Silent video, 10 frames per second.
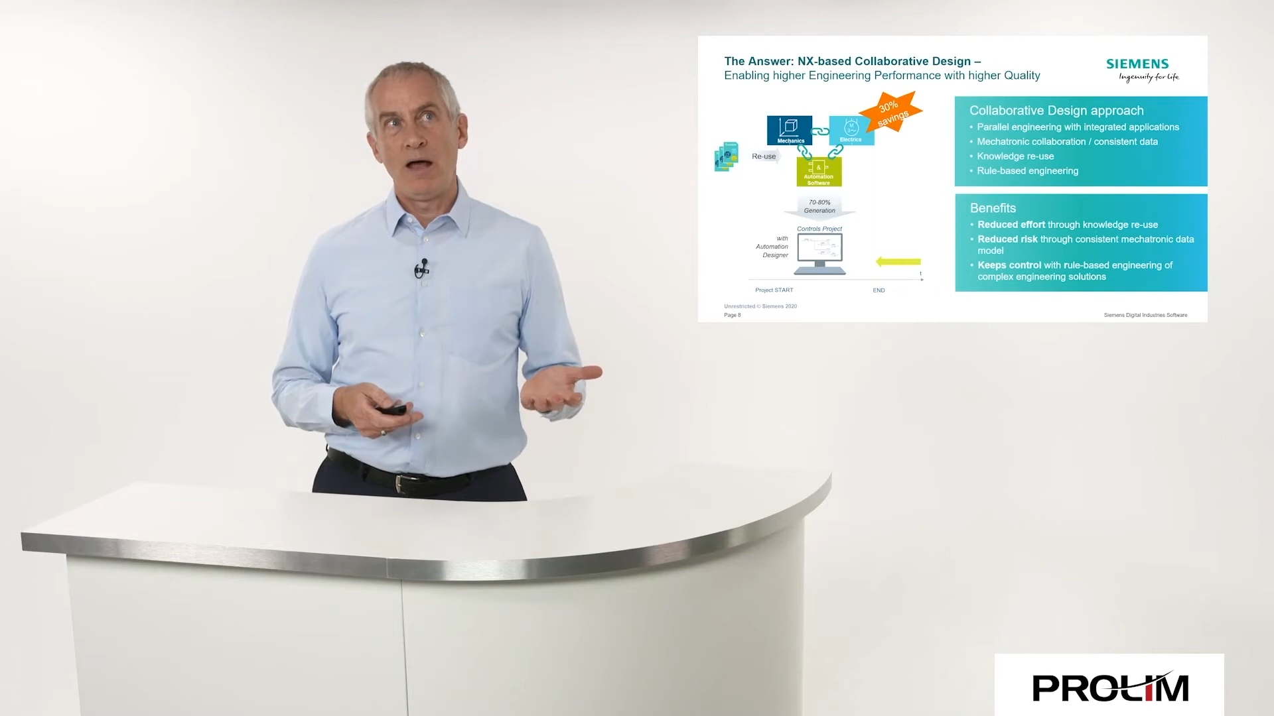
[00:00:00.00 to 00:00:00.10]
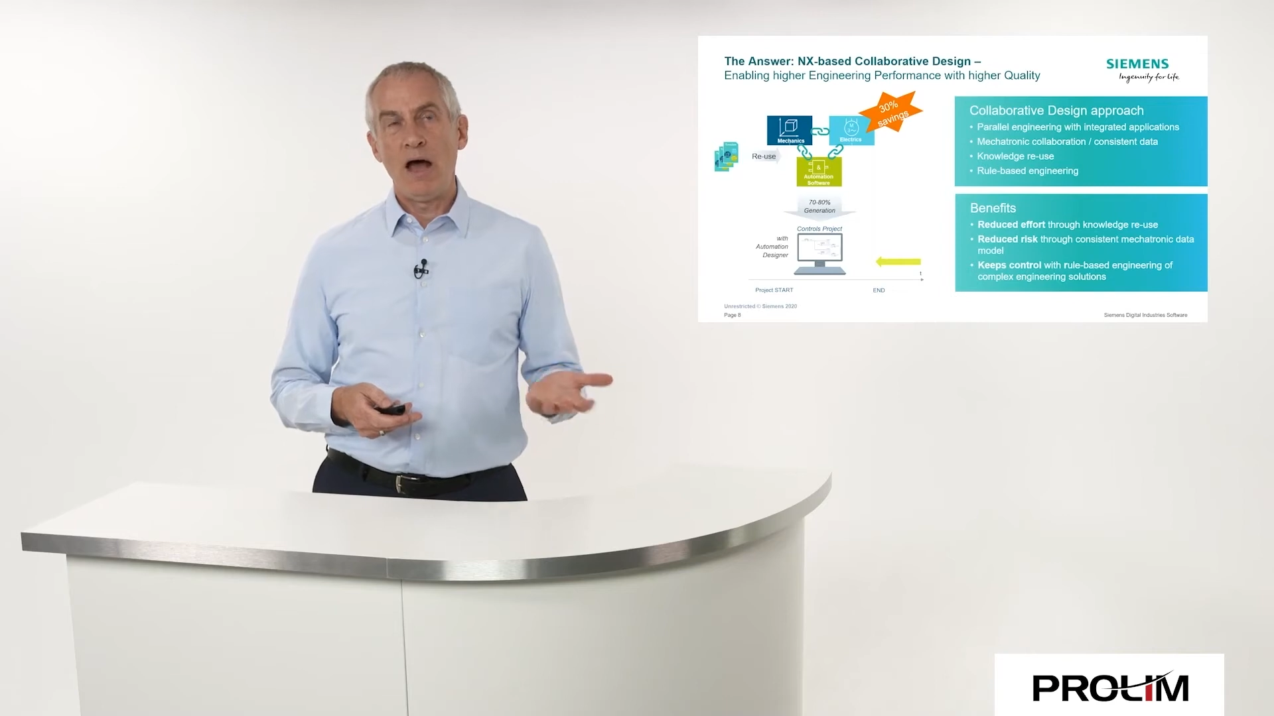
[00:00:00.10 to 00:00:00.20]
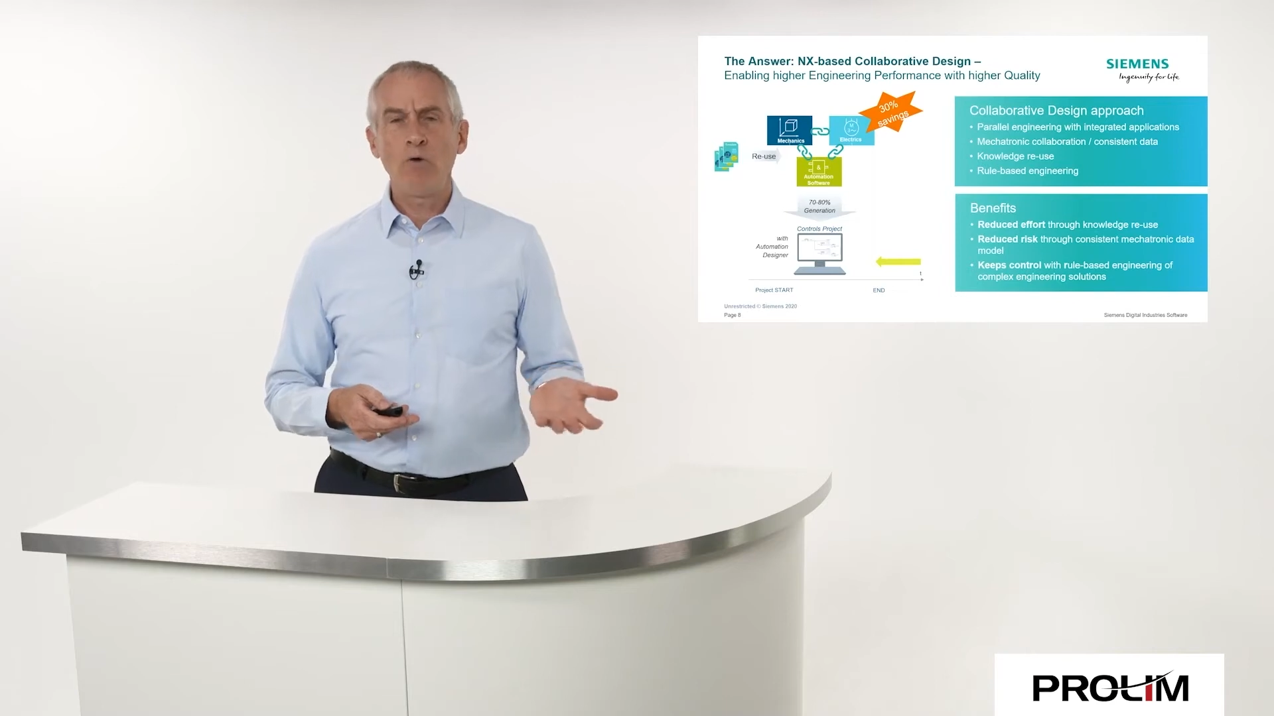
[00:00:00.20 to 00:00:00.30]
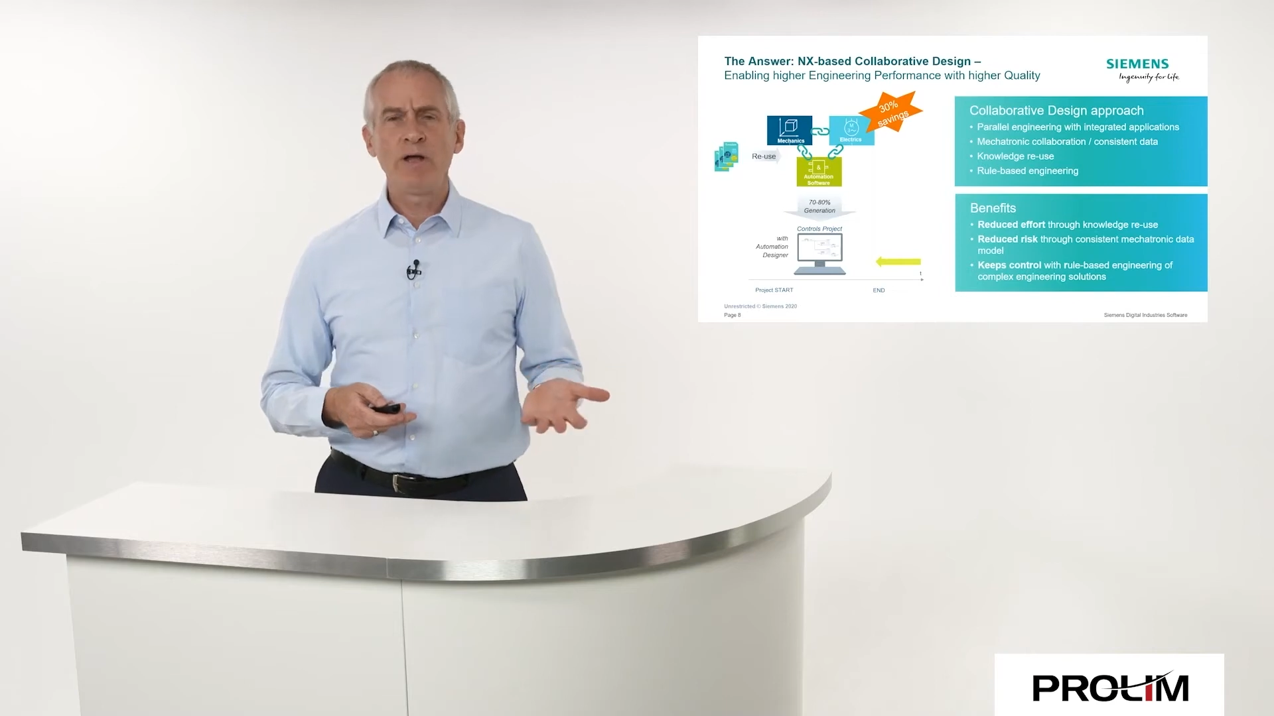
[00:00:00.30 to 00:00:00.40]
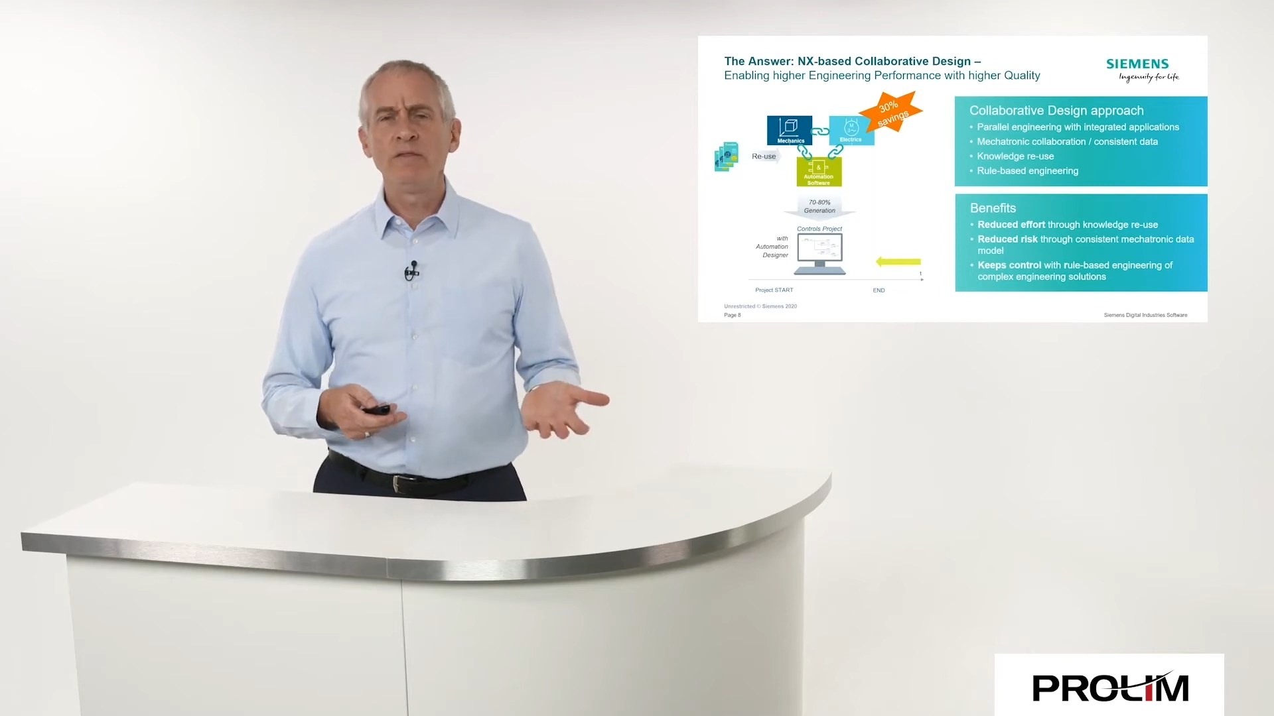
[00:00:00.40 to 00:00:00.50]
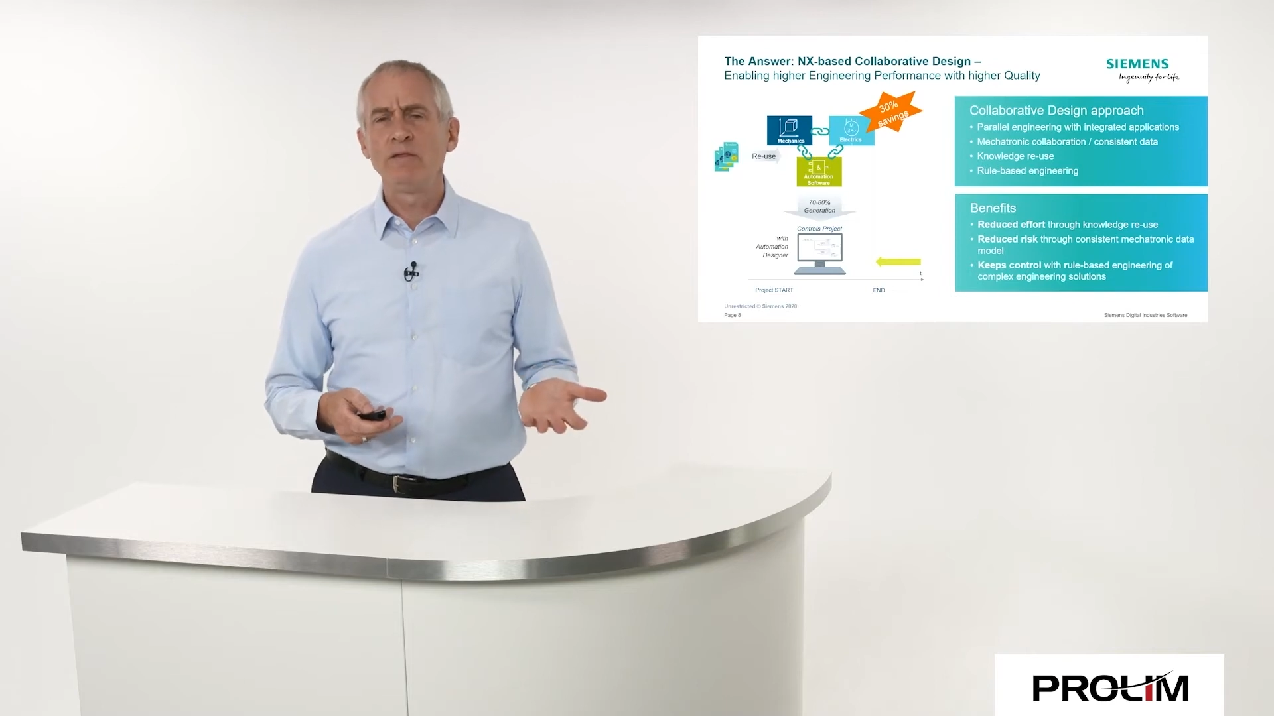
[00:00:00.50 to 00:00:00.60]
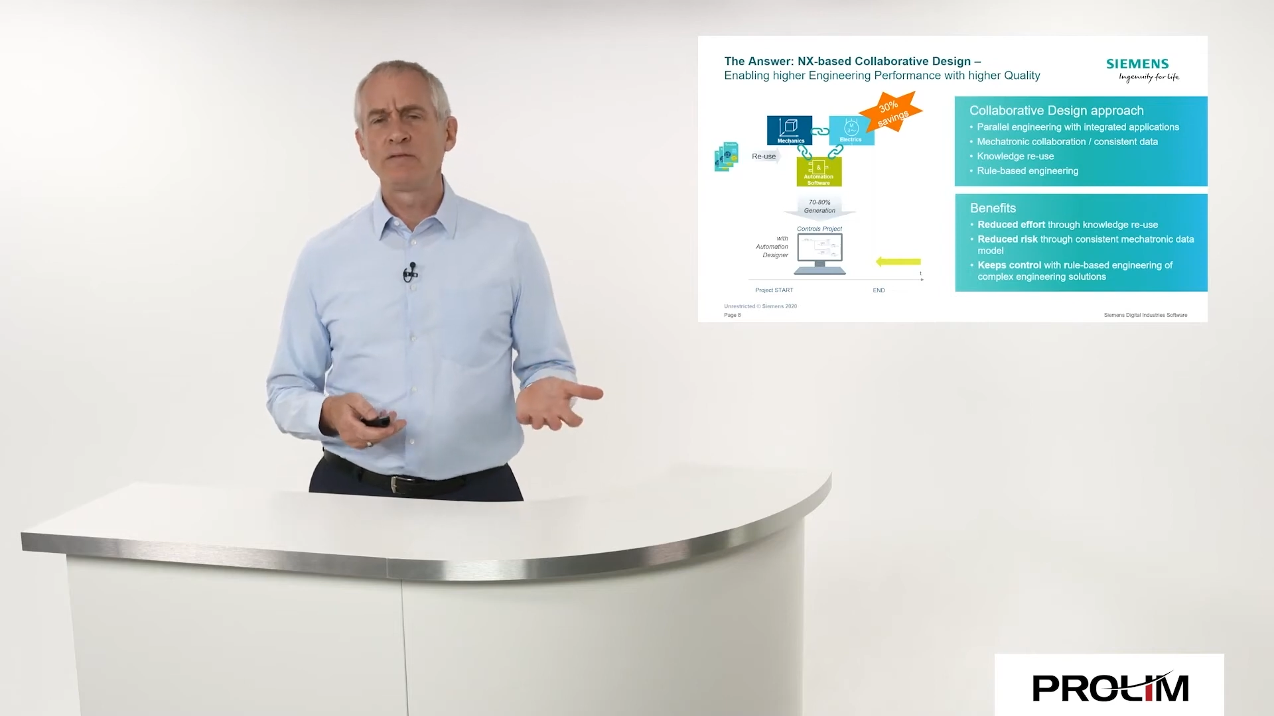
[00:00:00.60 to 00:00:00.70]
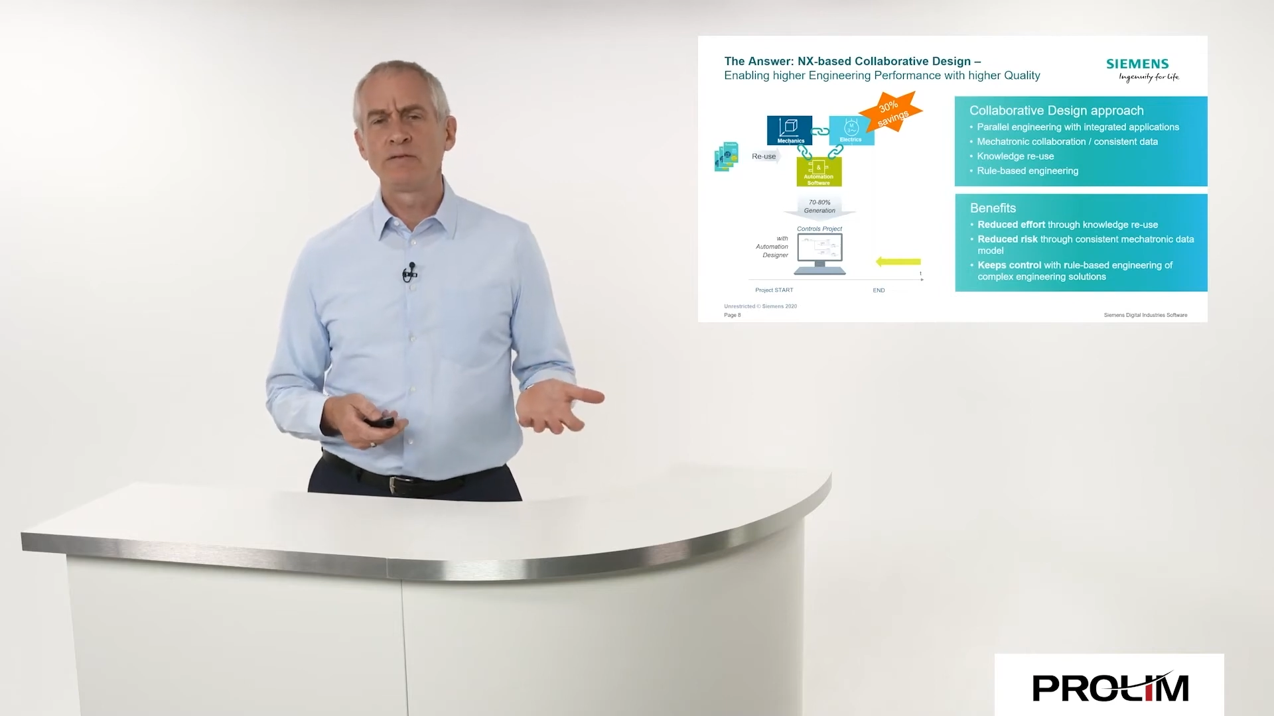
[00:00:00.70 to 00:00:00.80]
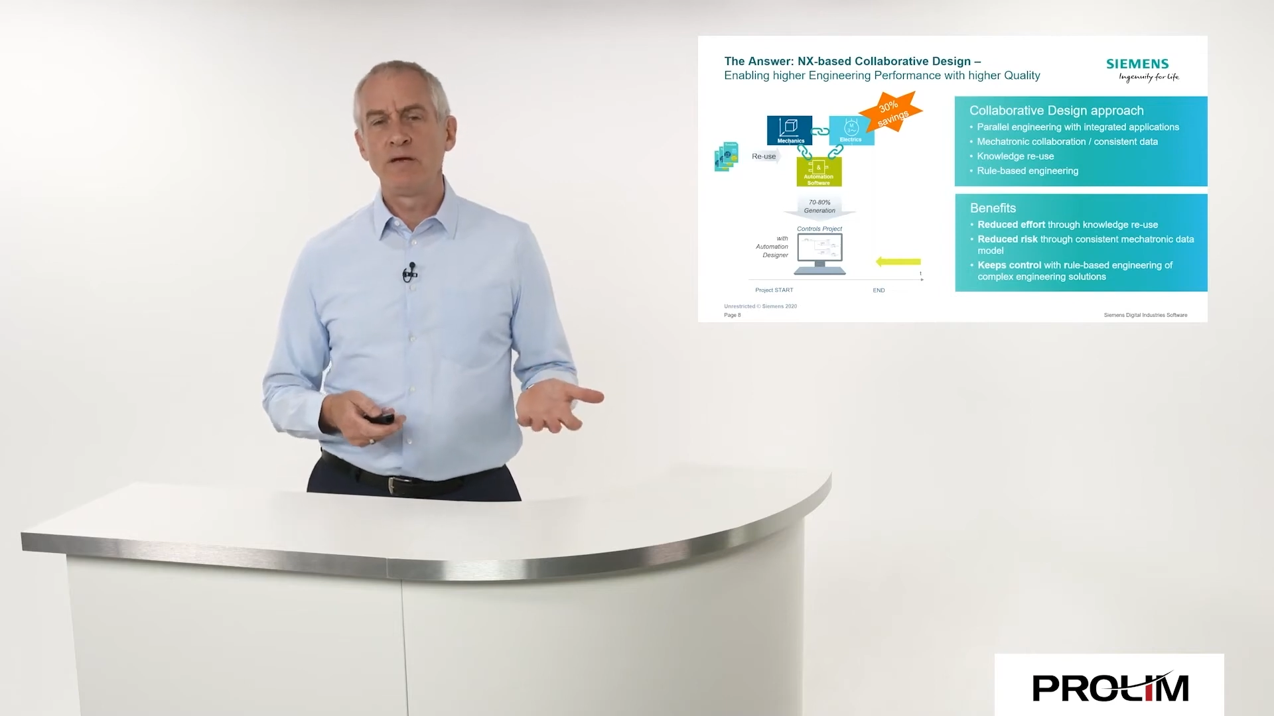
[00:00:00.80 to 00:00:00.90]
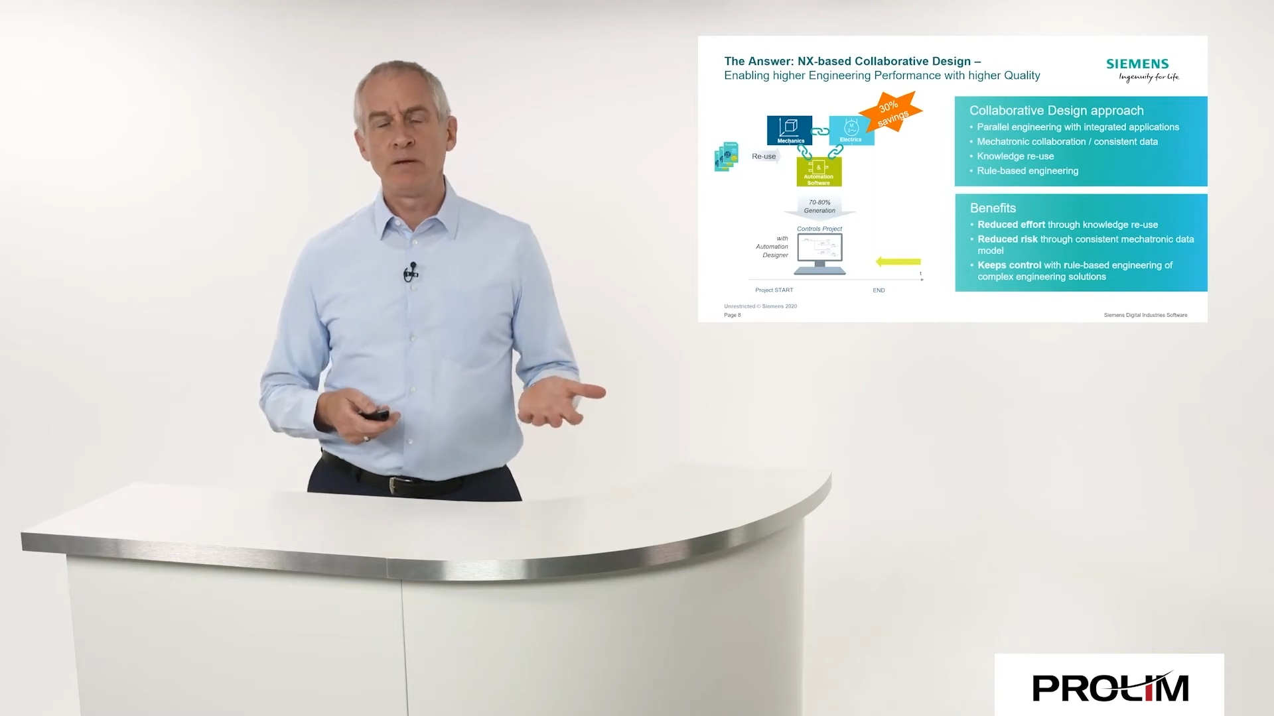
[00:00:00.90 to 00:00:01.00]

How can this uh,